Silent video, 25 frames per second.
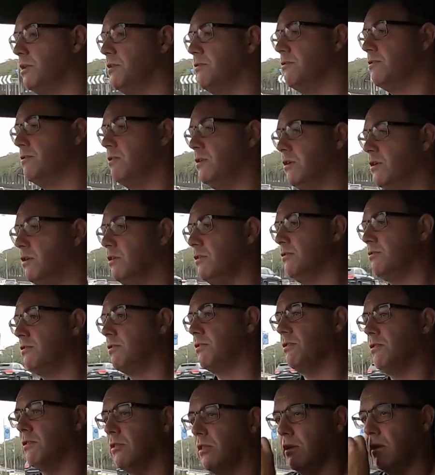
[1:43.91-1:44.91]
It's not
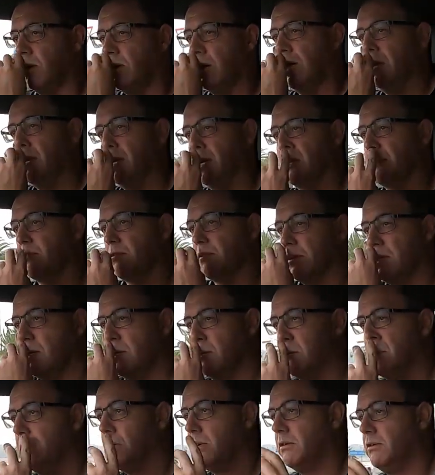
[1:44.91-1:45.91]
too light actually.
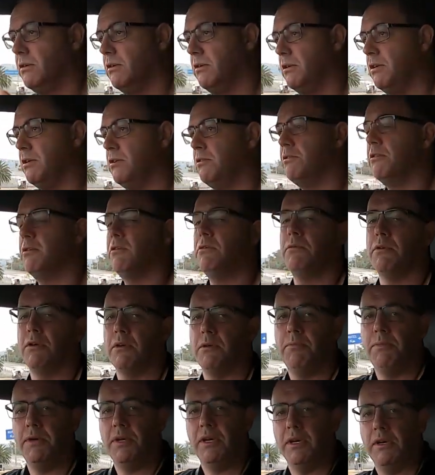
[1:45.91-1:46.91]
You do
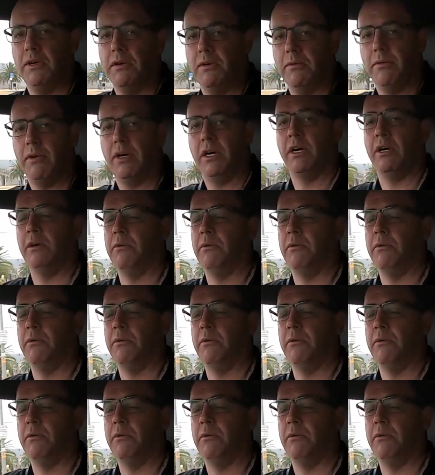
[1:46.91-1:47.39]
want a bit of